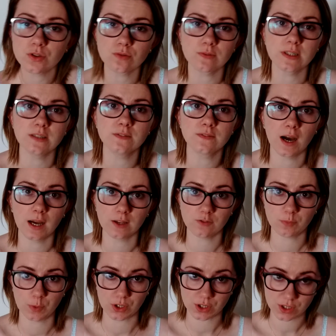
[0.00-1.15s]
to read 5
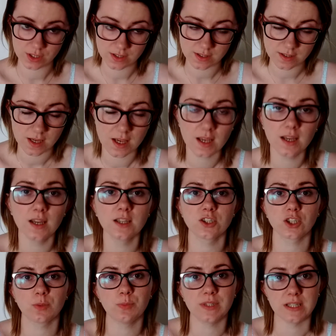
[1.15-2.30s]
books
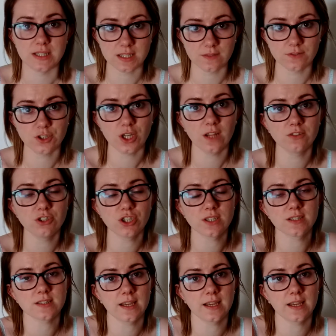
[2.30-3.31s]
to complete the 7 challenges.